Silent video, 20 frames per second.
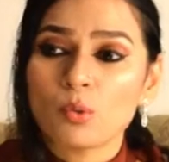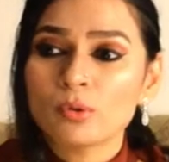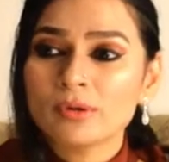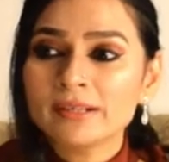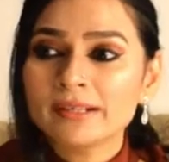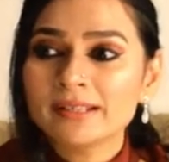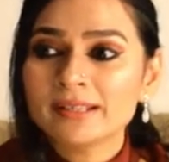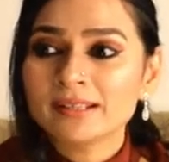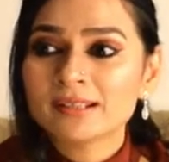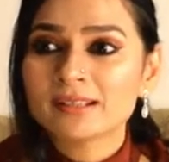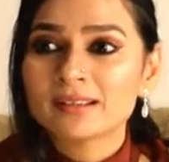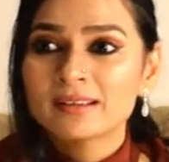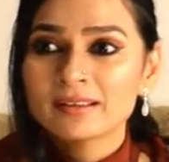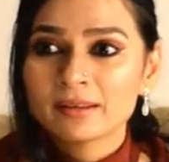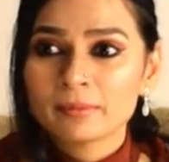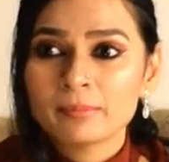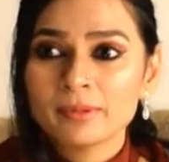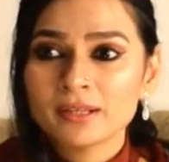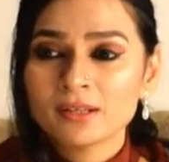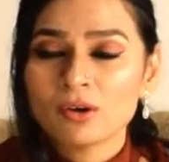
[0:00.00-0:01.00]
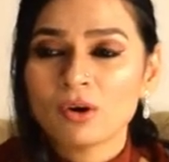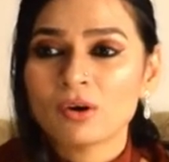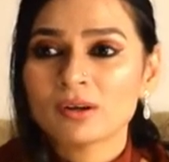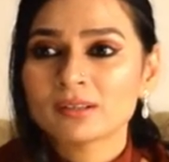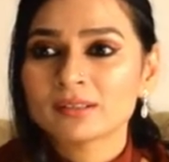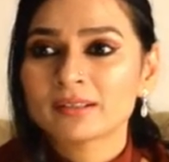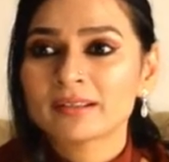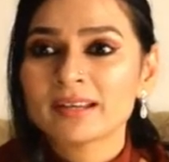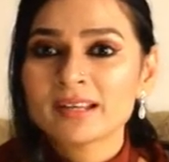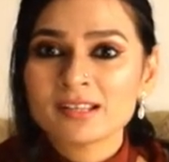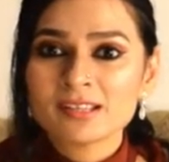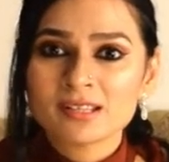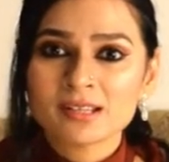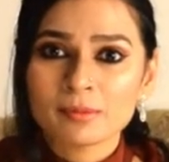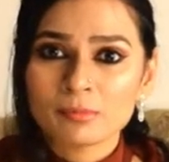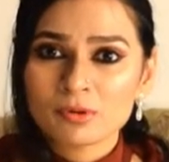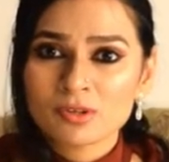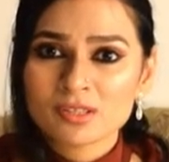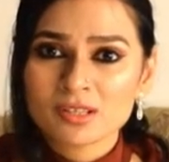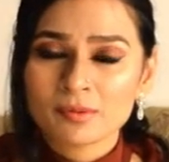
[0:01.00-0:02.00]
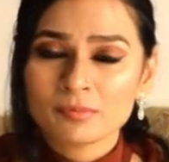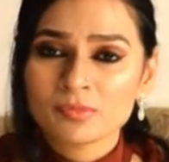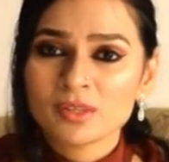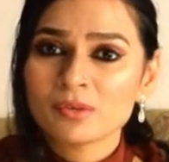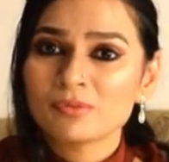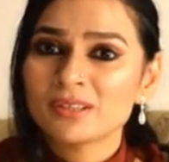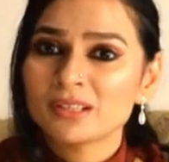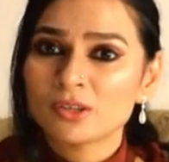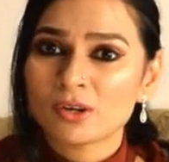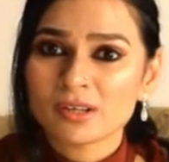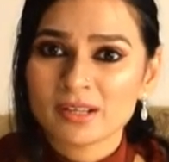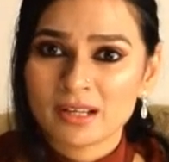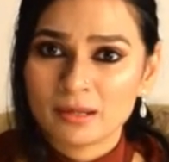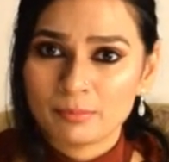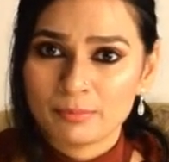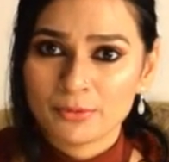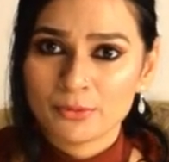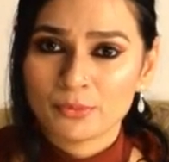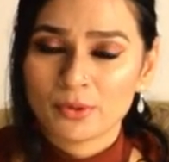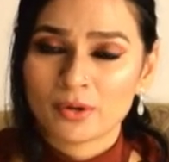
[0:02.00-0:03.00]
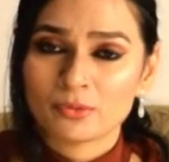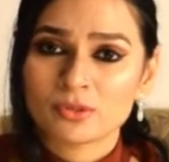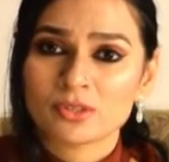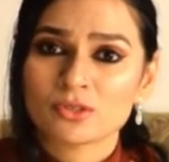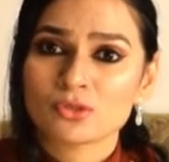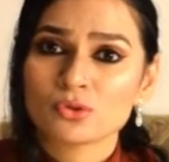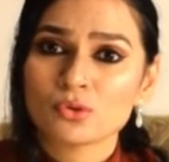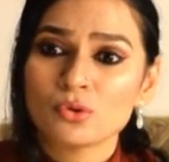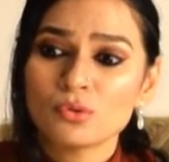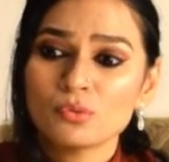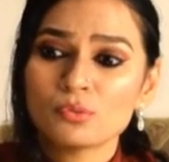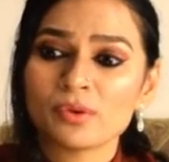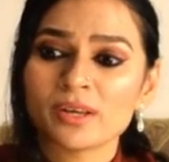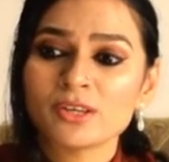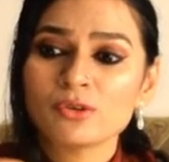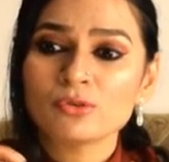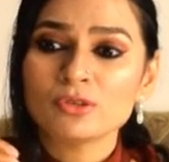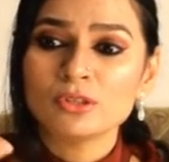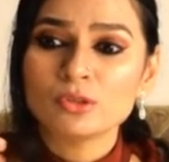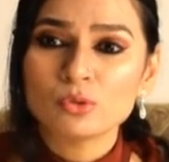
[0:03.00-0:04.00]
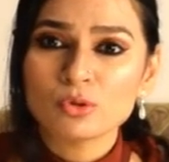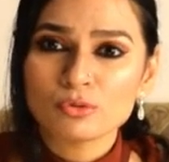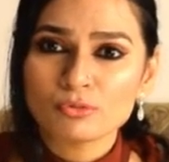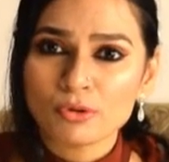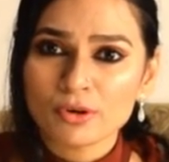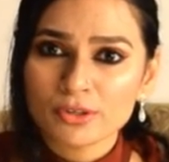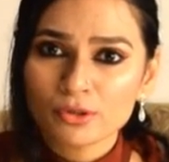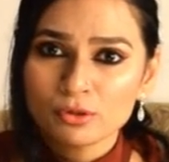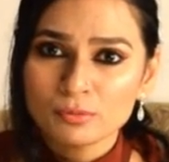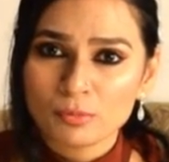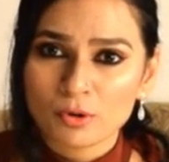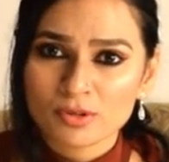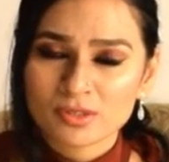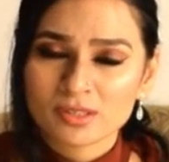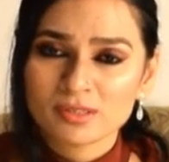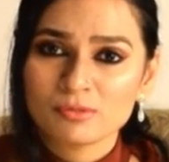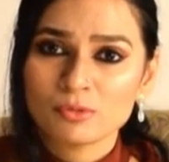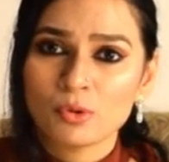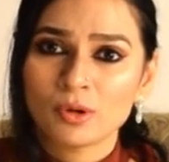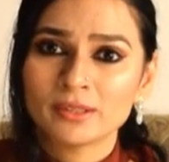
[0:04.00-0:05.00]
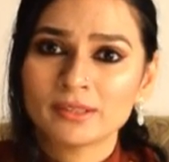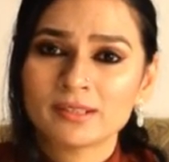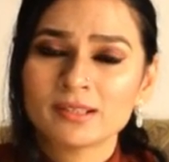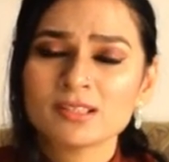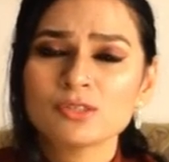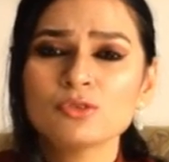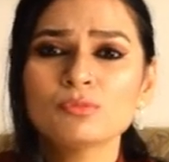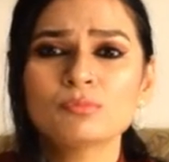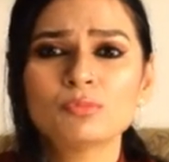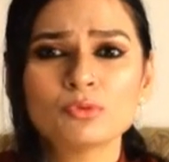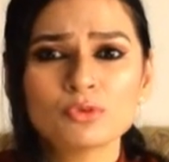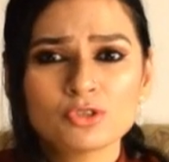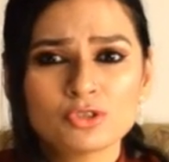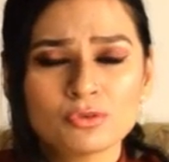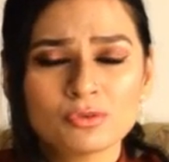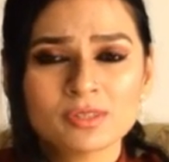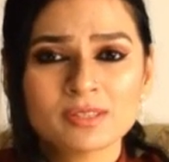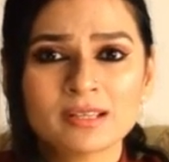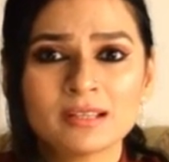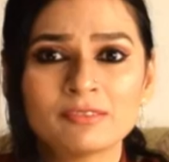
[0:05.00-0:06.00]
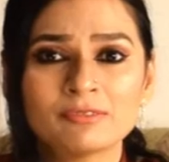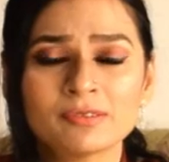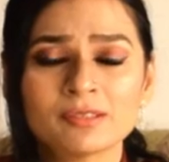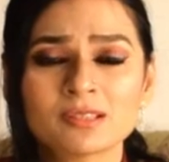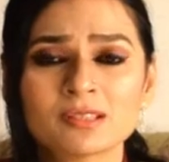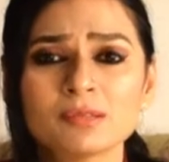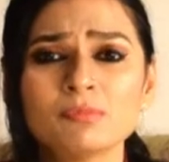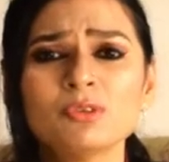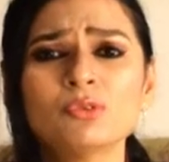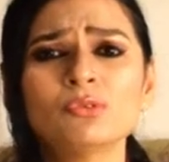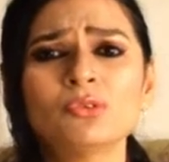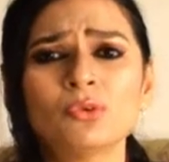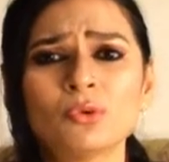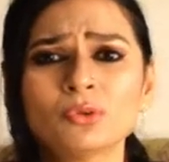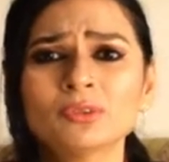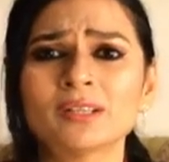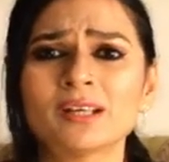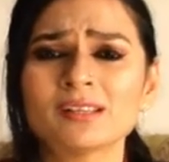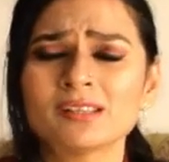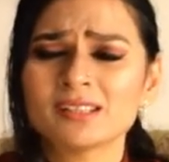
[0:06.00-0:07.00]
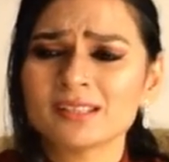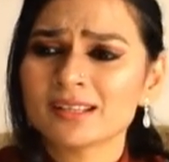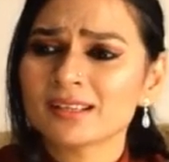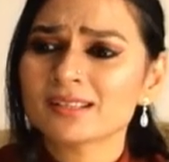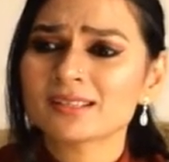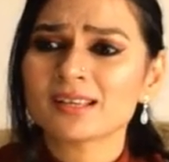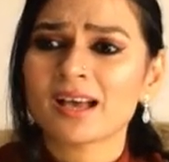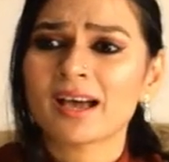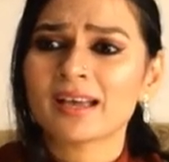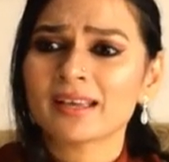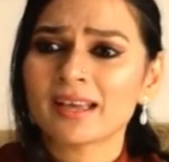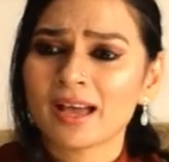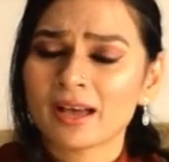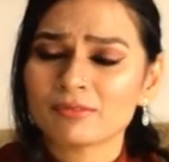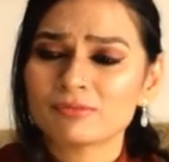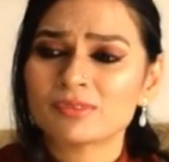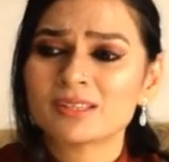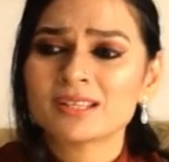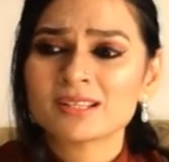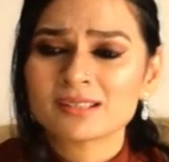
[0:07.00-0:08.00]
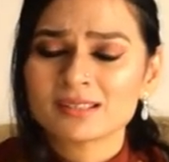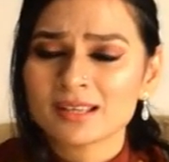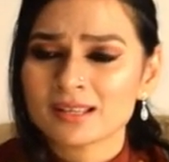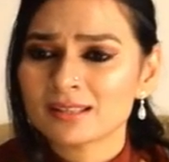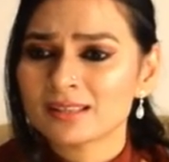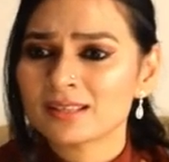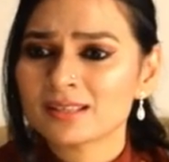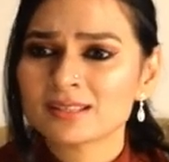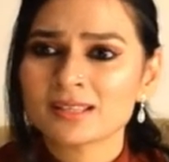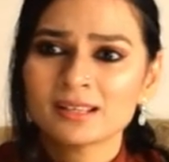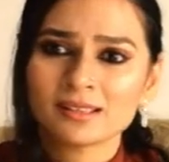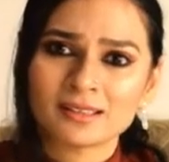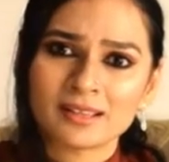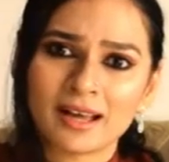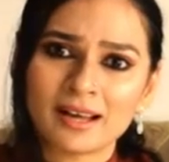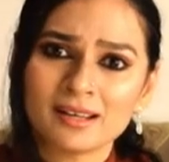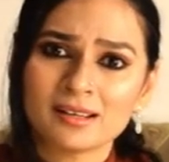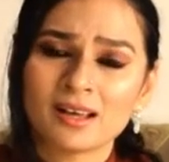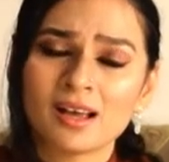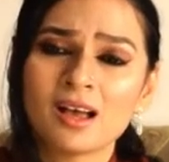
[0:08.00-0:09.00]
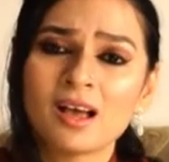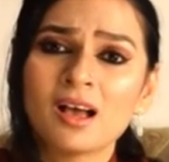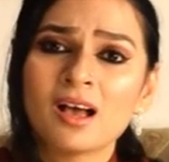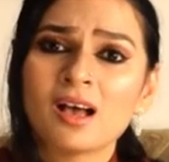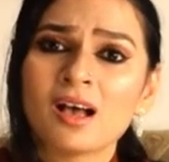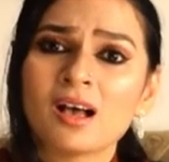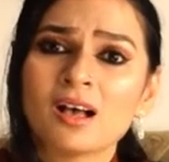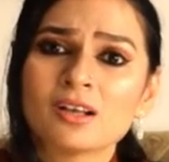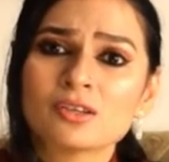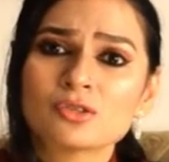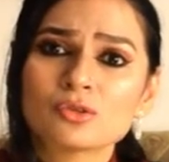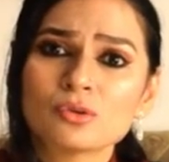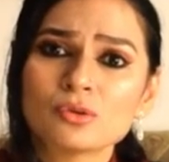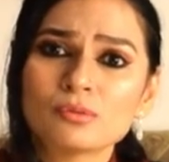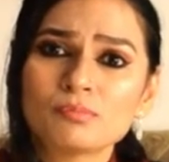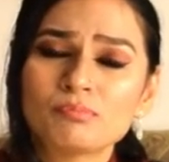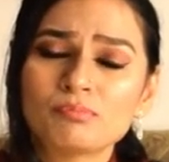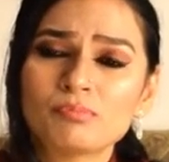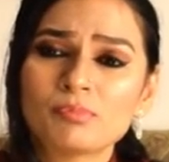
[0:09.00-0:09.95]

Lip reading: only cribbing or cringing about something will not help you out. So when you look for your positive qualities, you boost your self-esteem. You know that yes, I have this and this and that. So